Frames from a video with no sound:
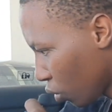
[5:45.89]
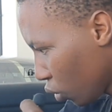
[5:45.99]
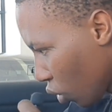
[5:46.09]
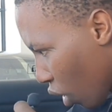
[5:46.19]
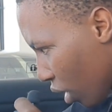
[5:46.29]
You
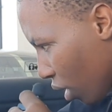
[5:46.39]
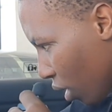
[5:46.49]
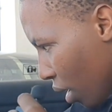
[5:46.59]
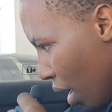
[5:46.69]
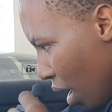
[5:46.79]
also got a
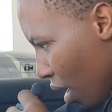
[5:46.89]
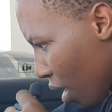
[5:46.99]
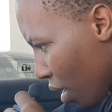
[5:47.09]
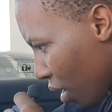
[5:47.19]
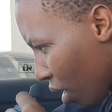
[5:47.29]

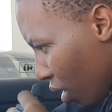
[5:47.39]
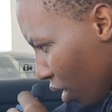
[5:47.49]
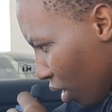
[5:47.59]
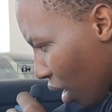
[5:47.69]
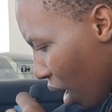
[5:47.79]

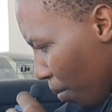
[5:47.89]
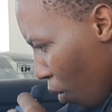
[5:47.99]
cup